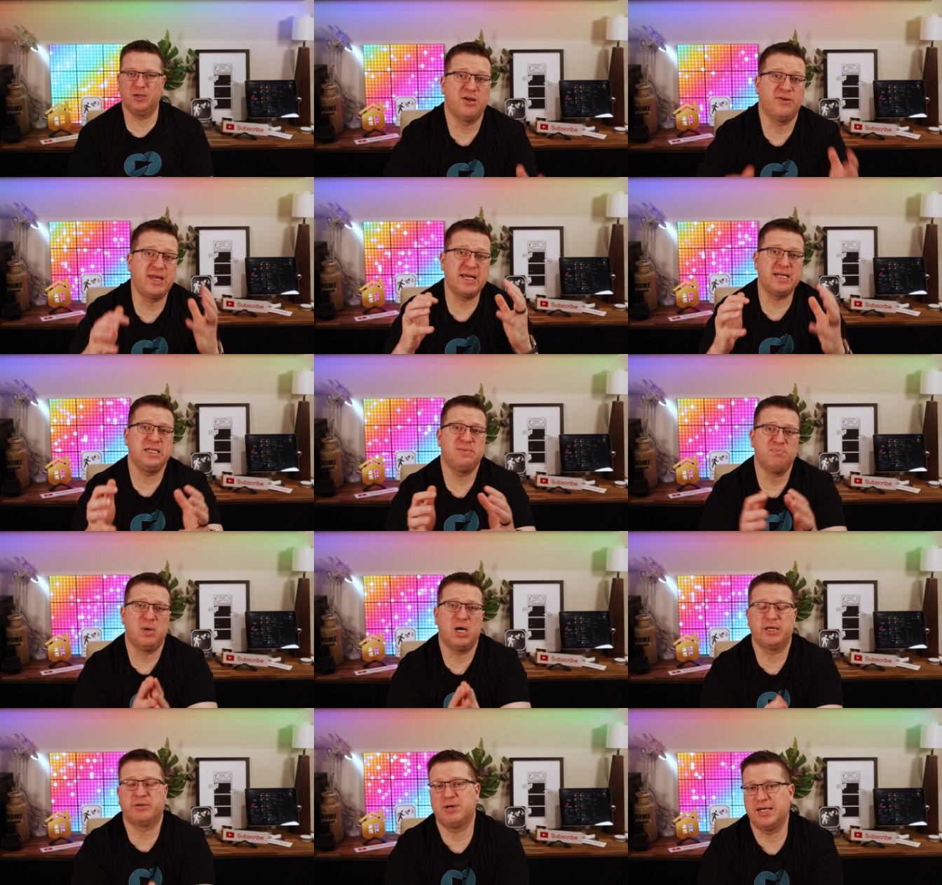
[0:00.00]
So that is
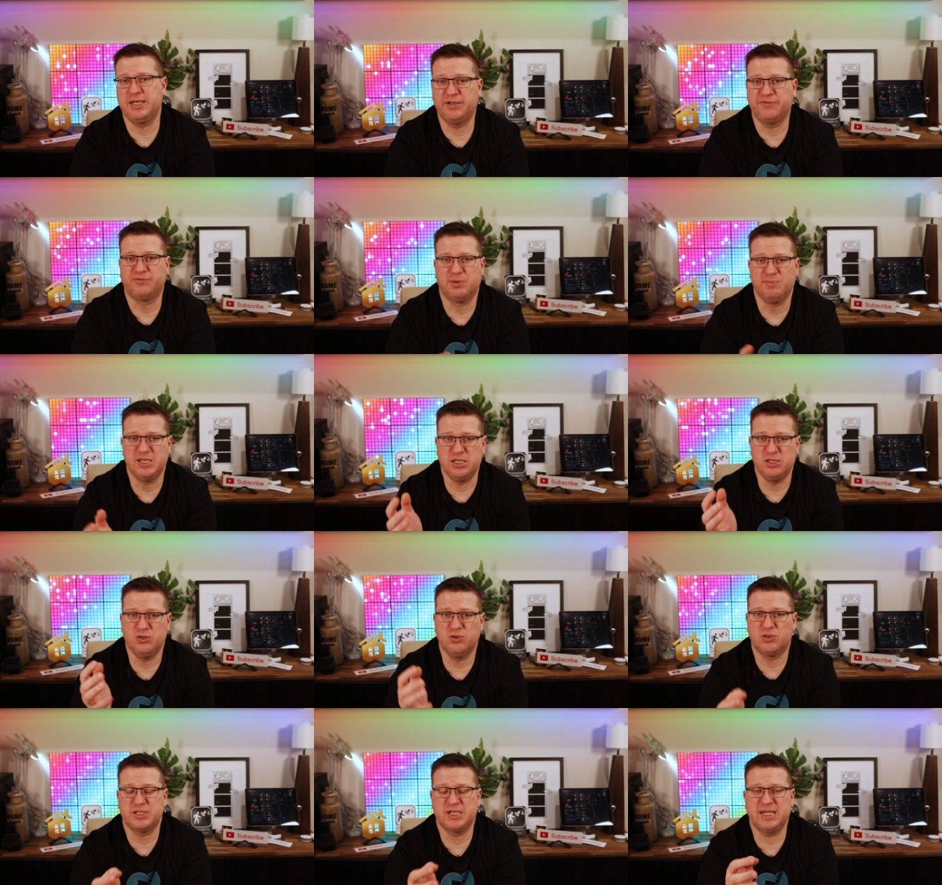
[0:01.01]
migrating from the
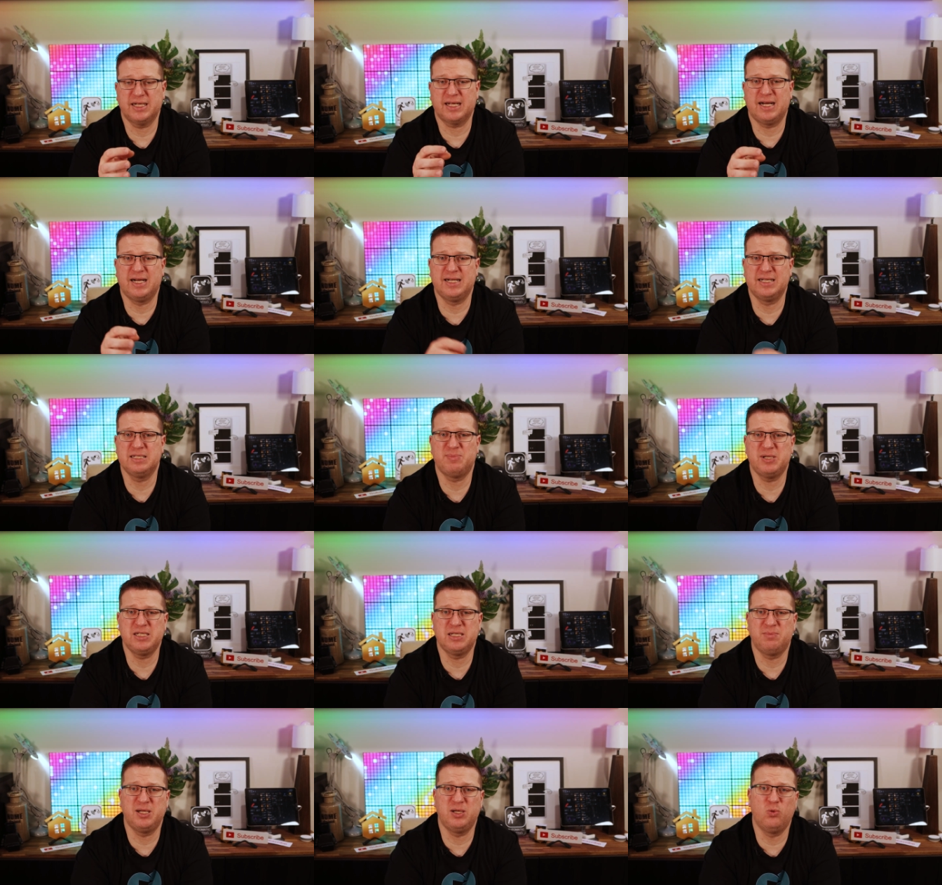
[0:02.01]
Nortek Huz
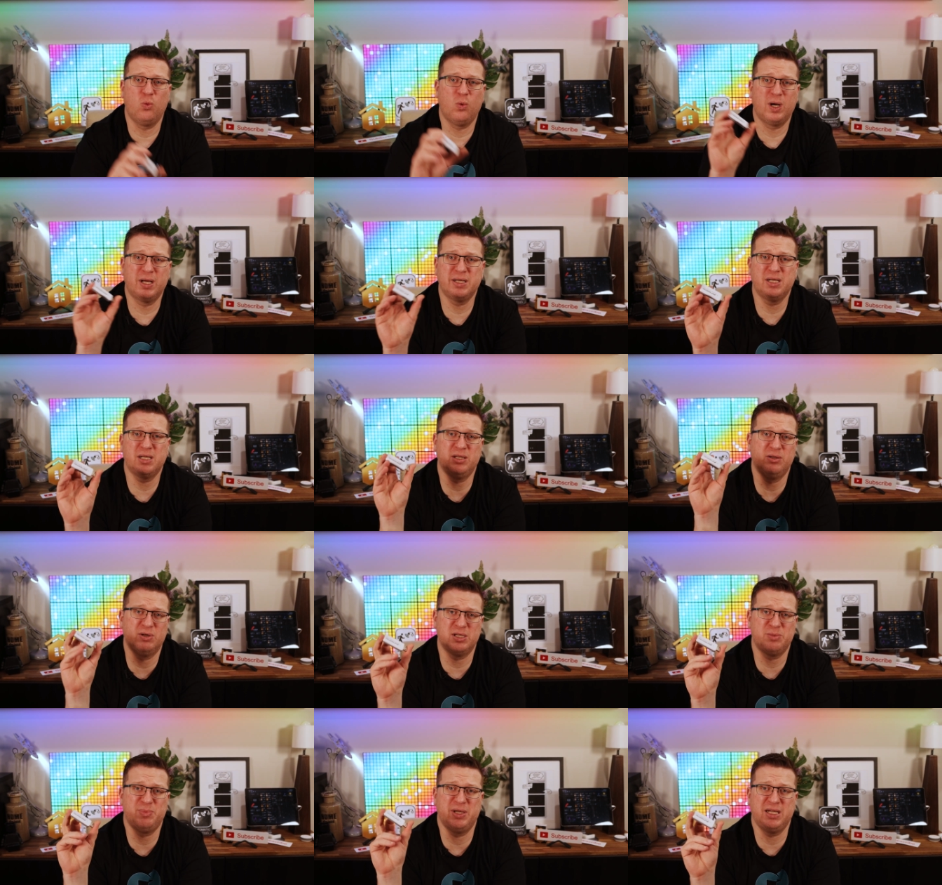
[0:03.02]
BZB1
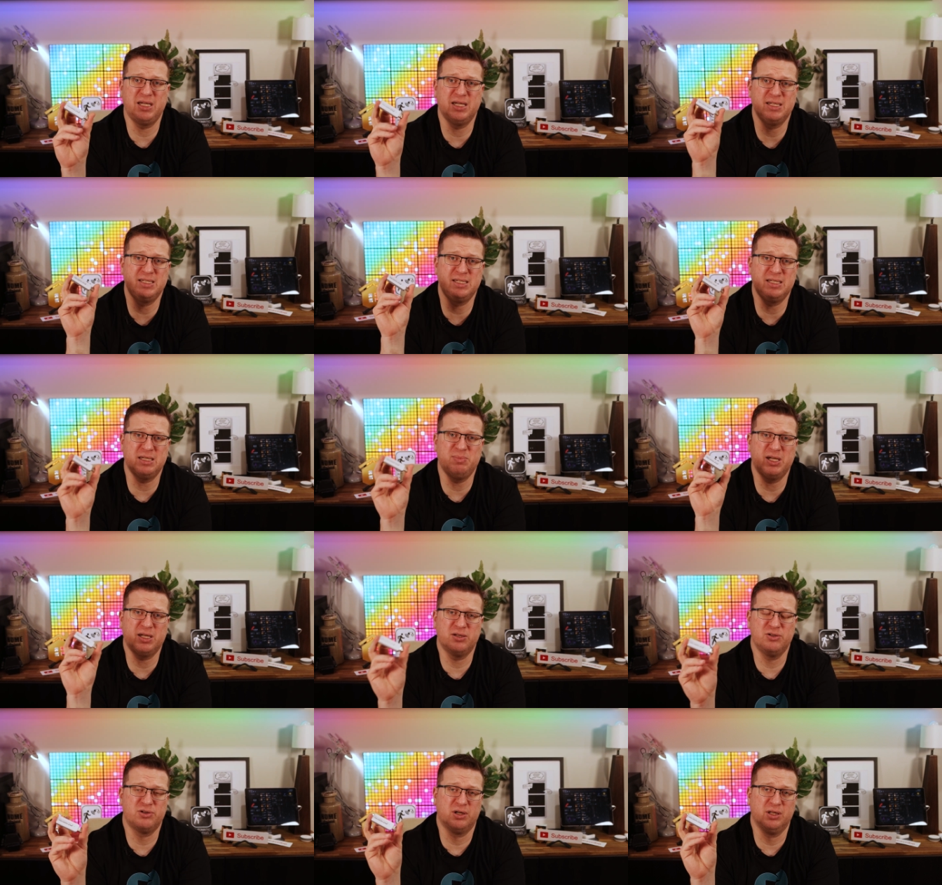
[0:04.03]
USB Zigbee
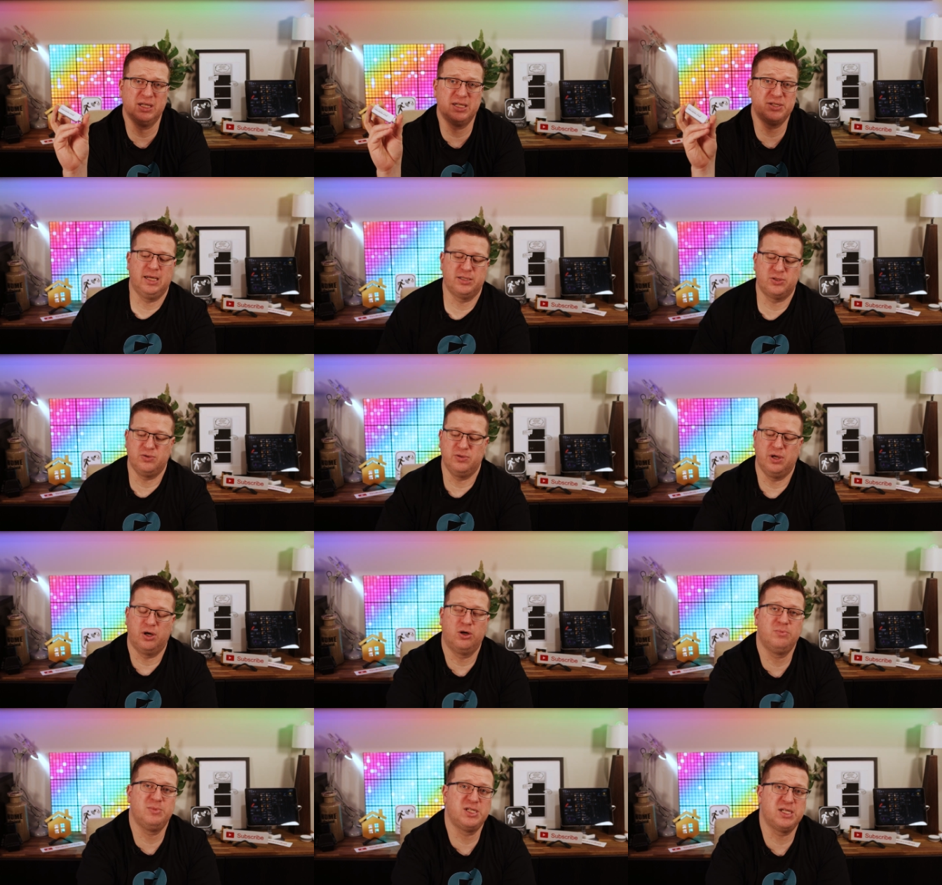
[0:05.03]
controller uh, to the
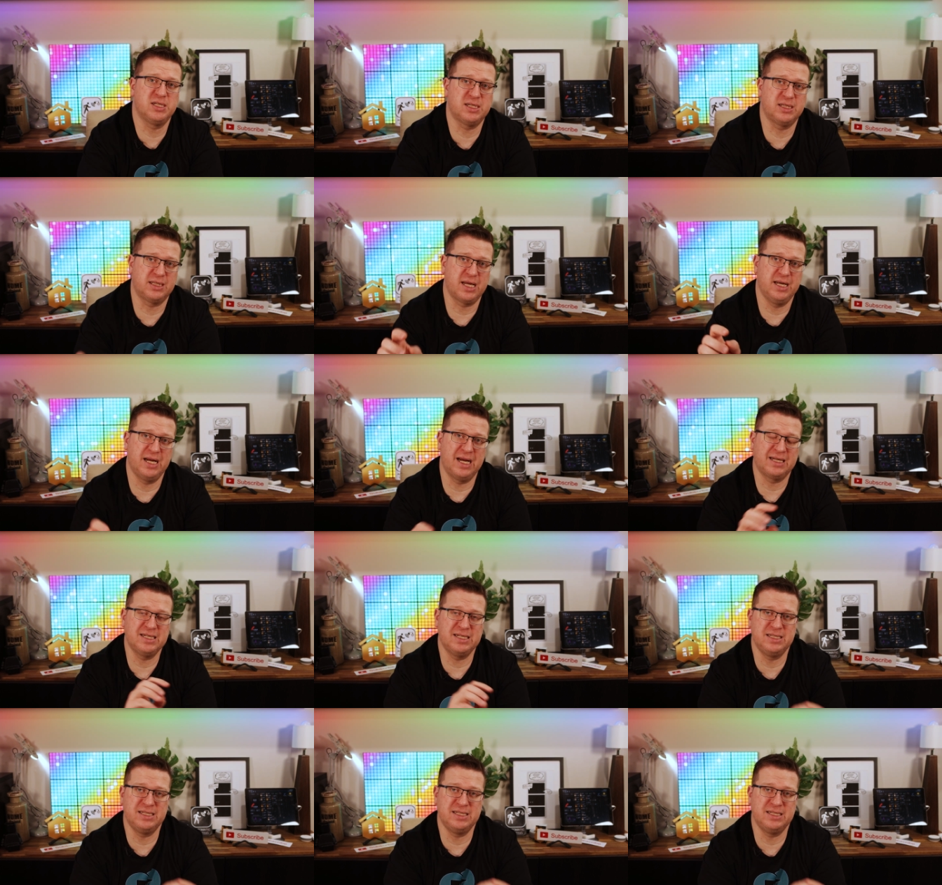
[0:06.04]
Home Assistant Connect